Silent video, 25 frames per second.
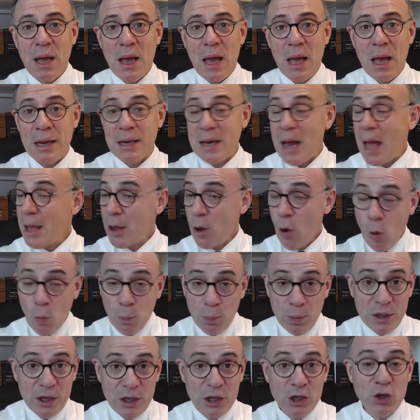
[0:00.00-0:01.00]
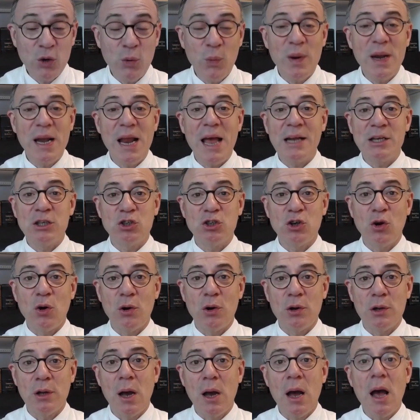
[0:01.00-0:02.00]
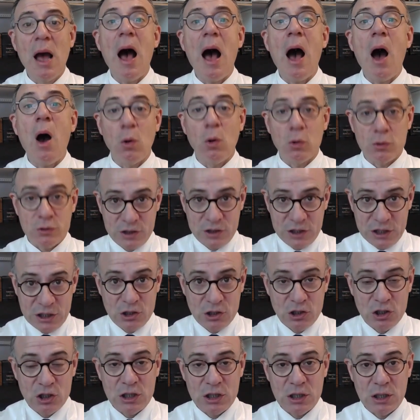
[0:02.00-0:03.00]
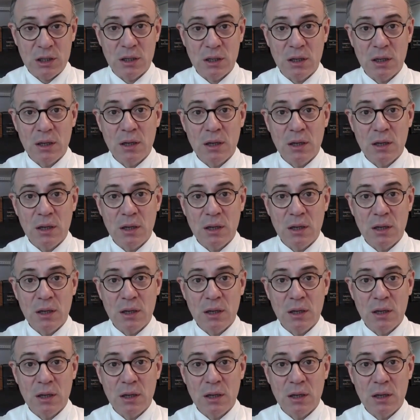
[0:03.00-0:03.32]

and I hopefully you will enjoy our teaching